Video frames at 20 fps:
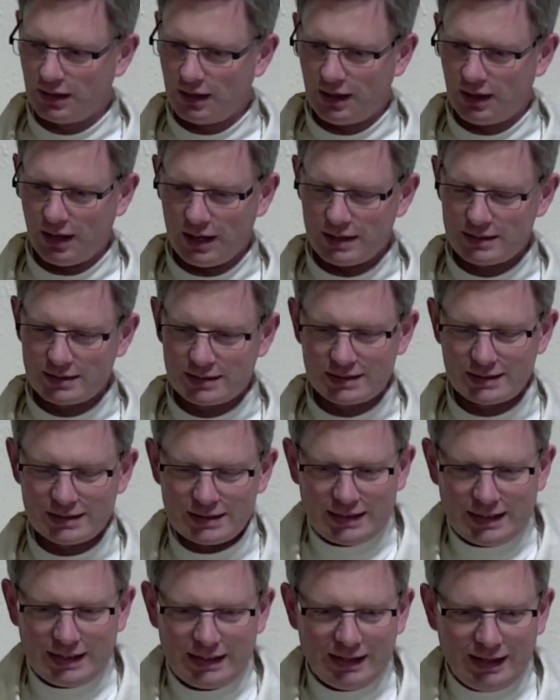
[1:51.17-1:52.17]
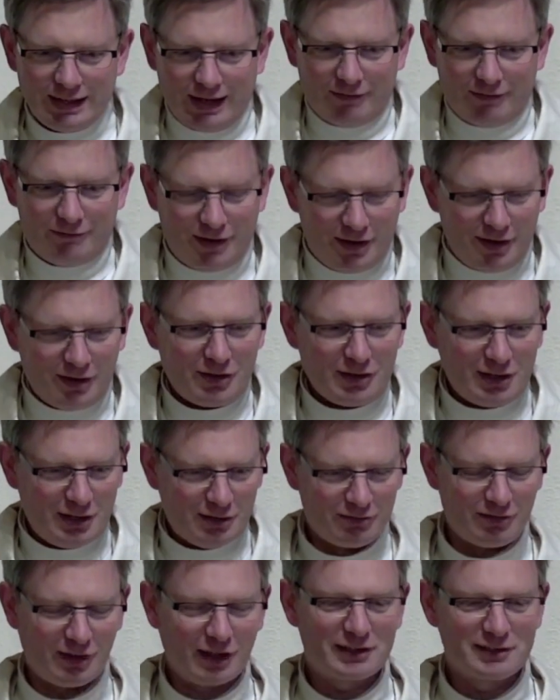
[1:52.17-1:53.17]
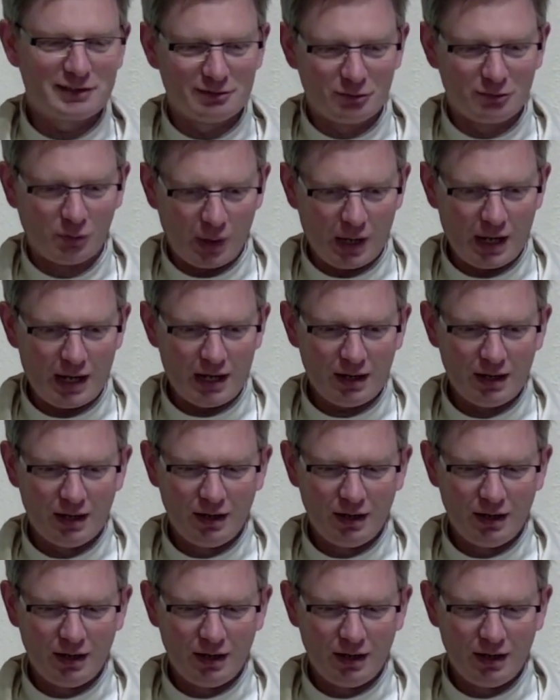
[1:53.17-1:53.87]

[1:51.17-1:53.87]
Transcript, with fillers: it's still a very effective way